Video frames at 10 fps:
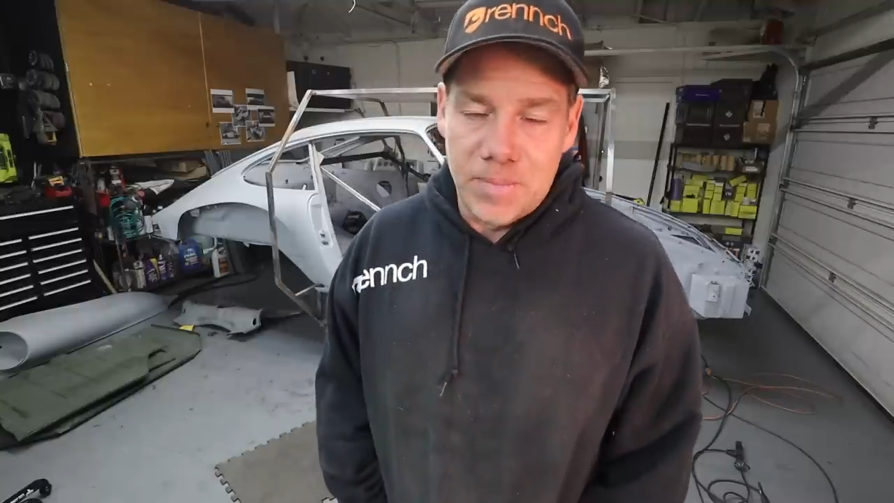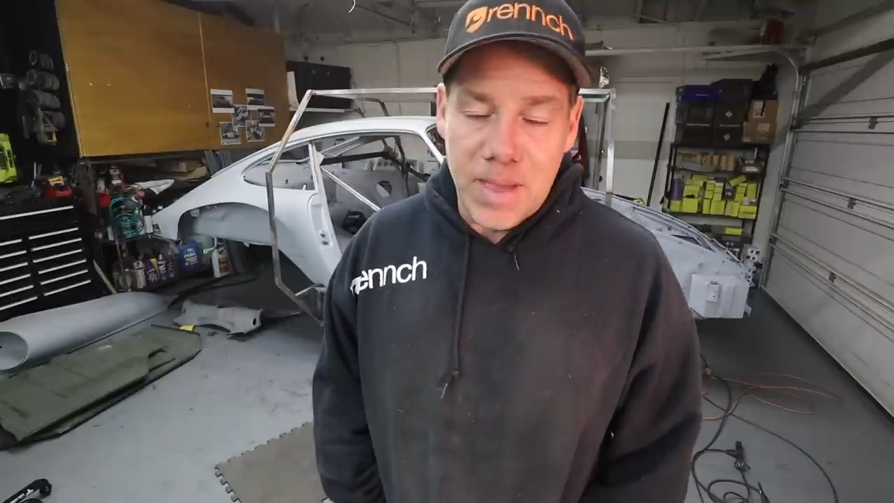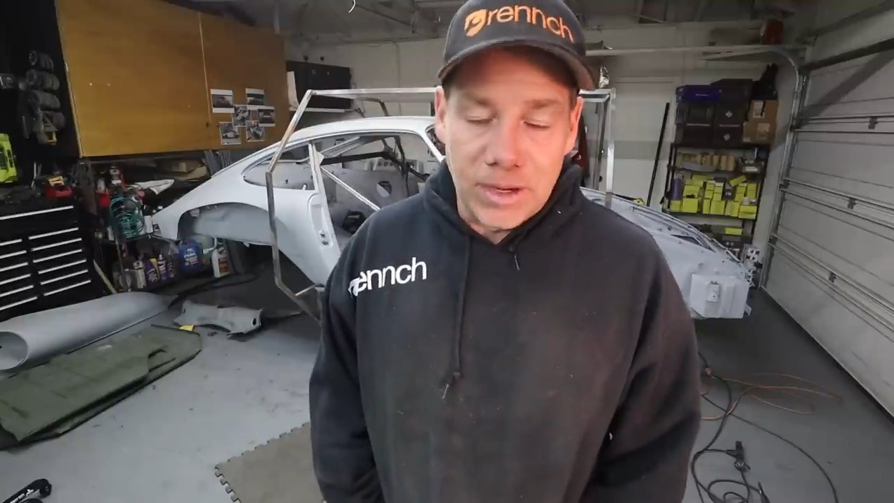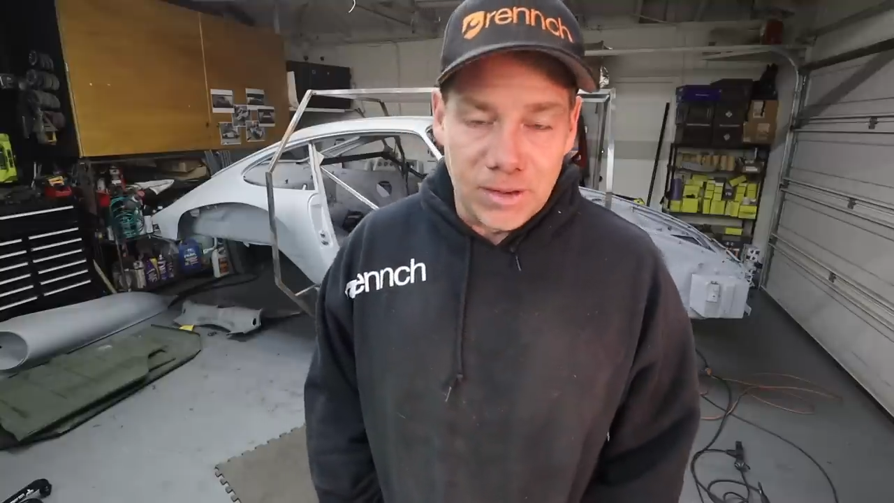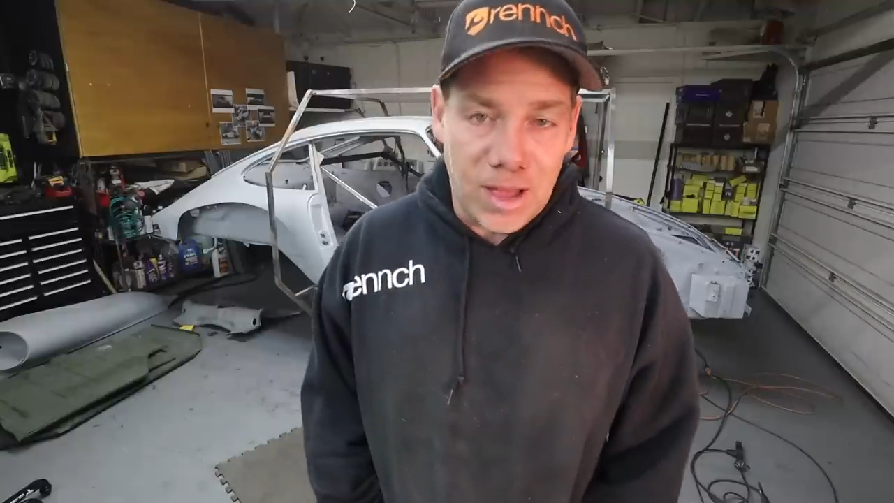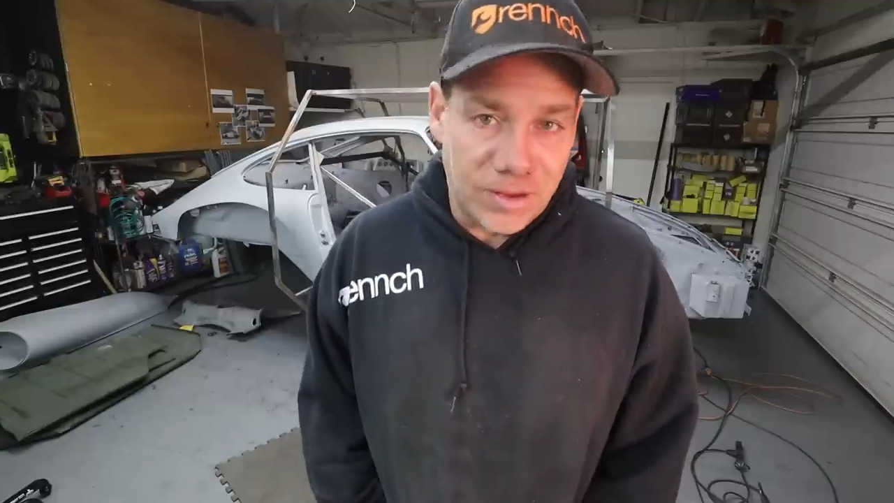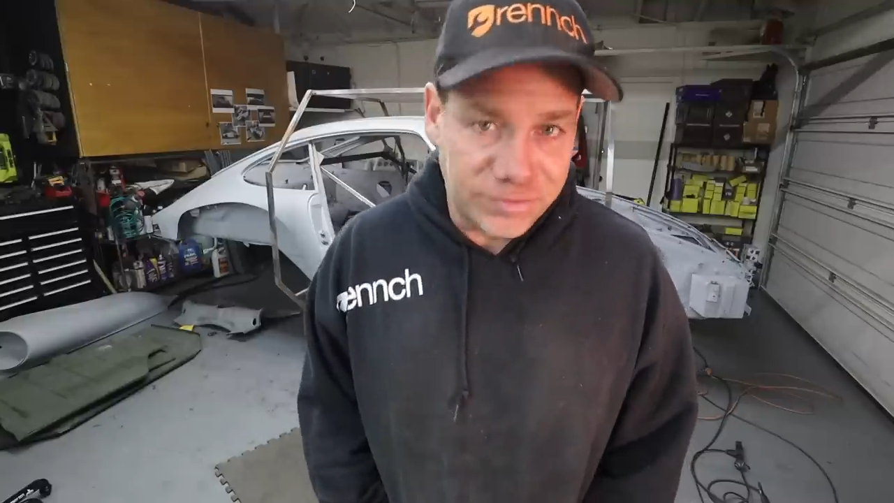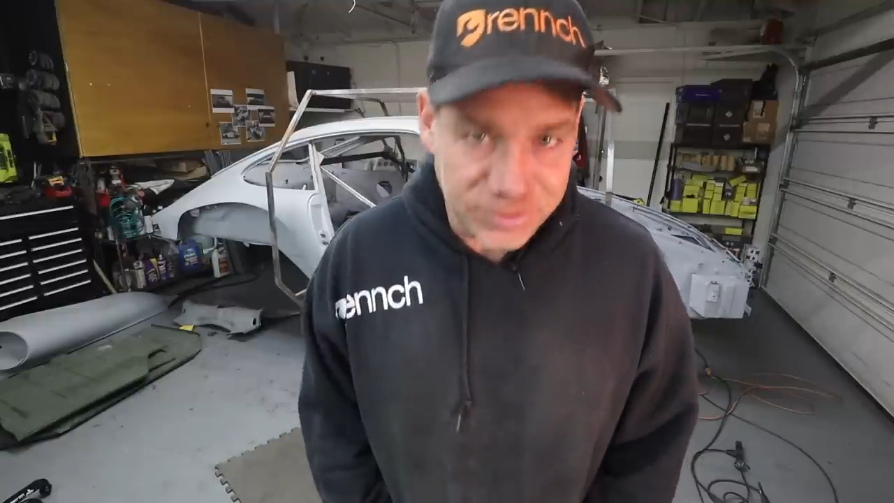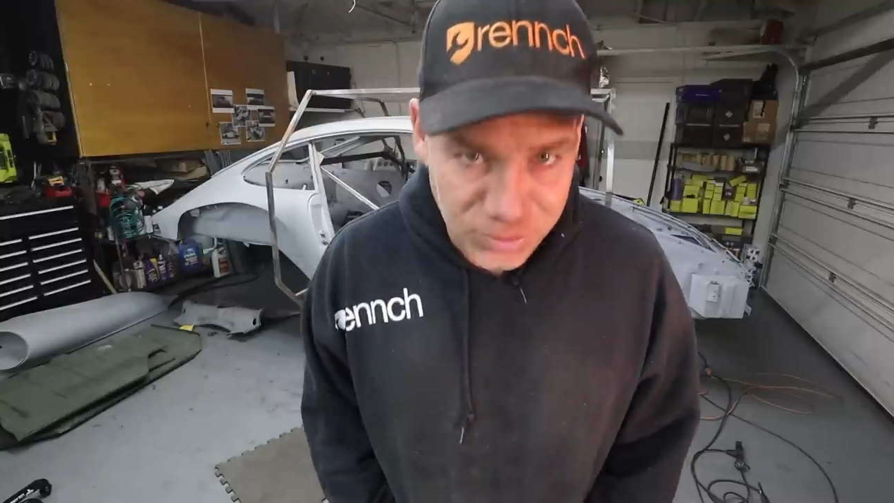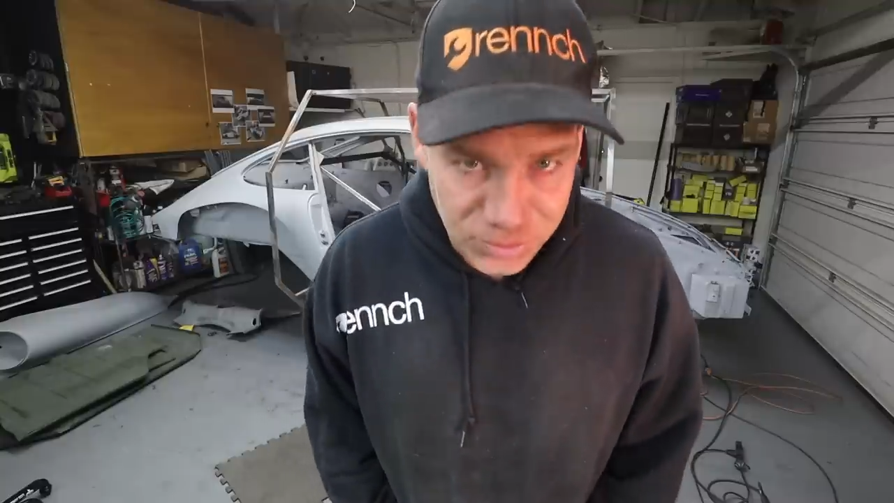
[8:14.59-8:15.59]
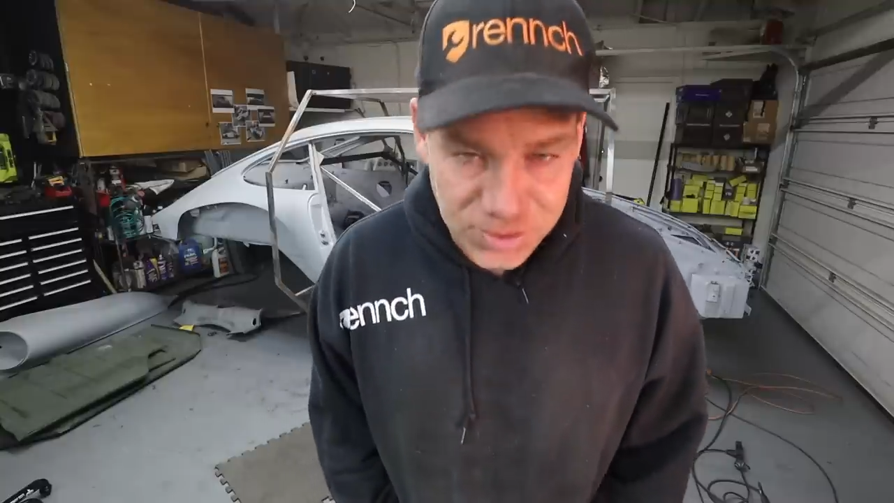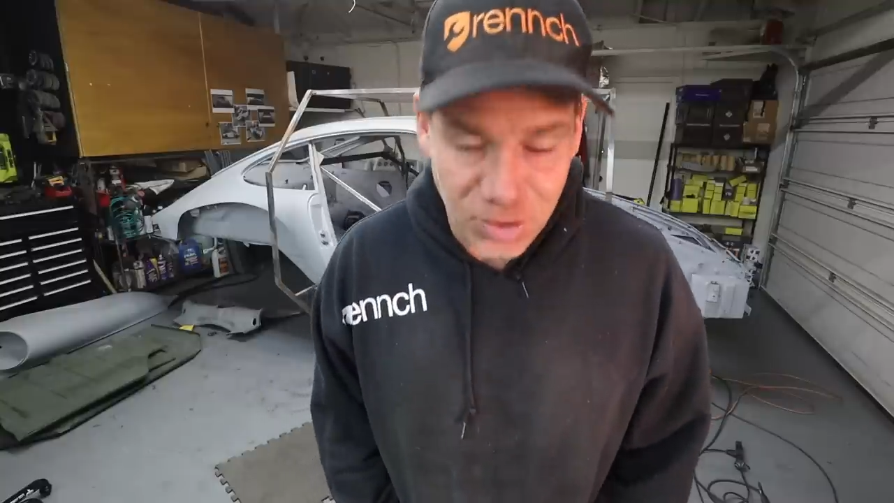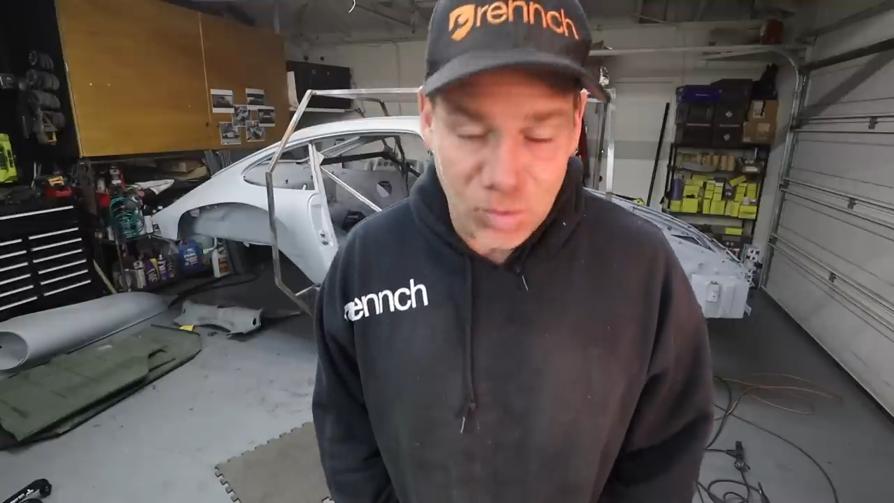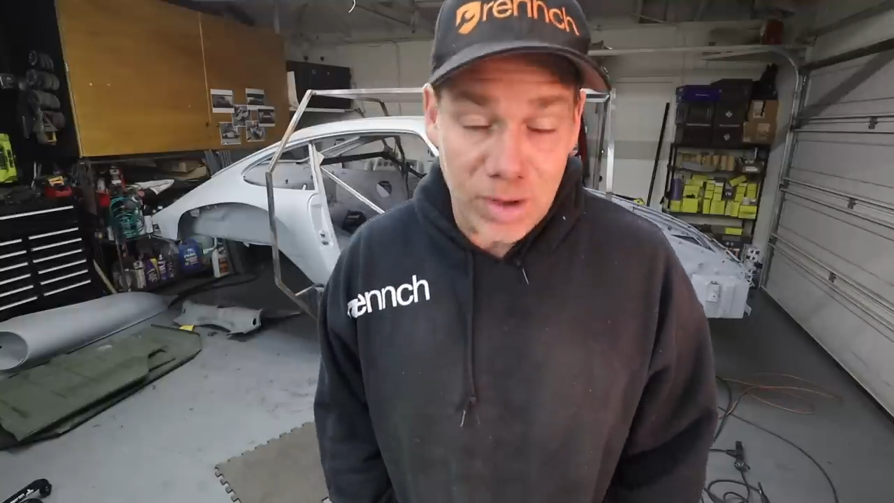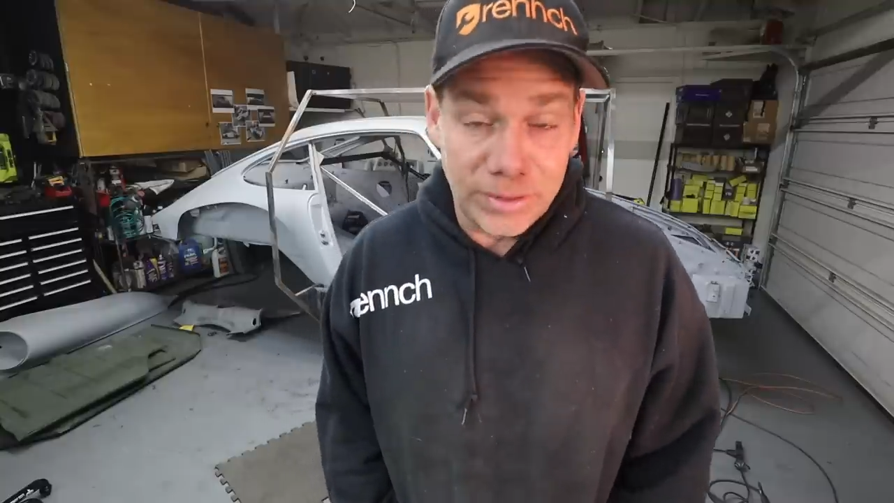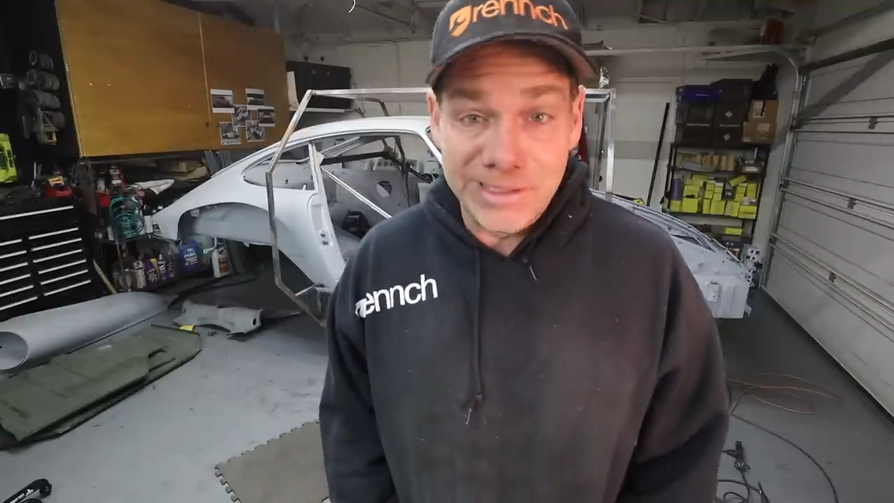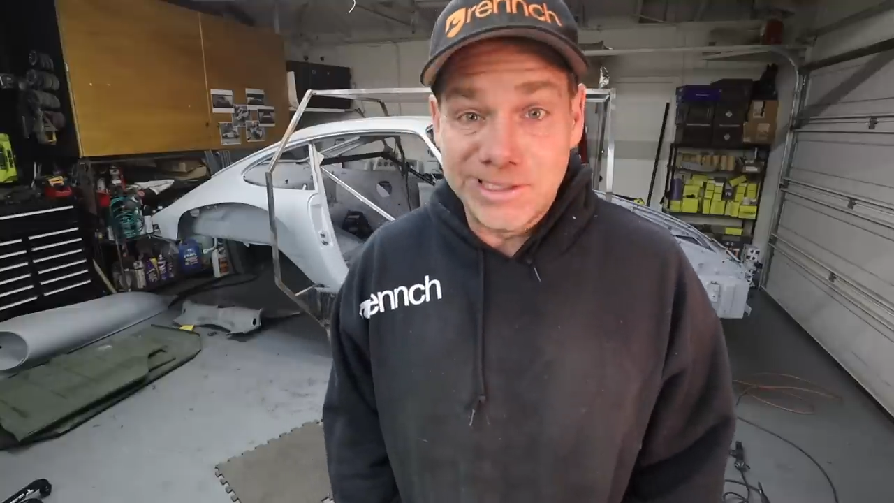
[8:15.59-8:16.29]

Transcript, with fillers: metal off to start welding